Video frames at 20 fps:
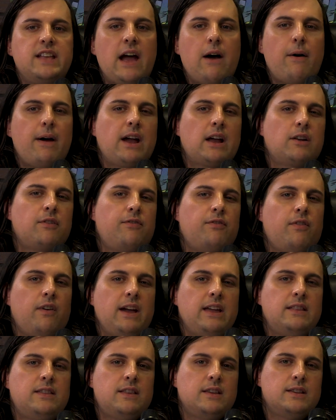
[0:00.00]
now I got to
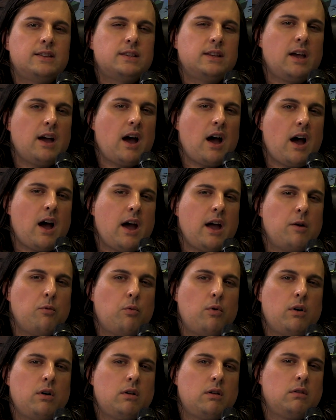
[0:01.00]
fight this guy.
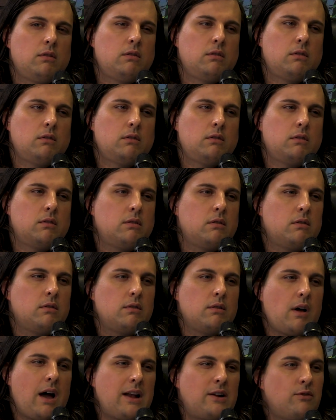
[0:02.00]
Well,
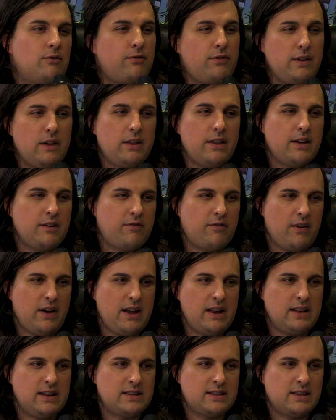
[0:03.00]
I don't feel like
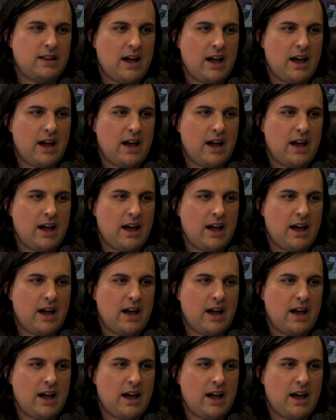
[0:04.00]
fighting this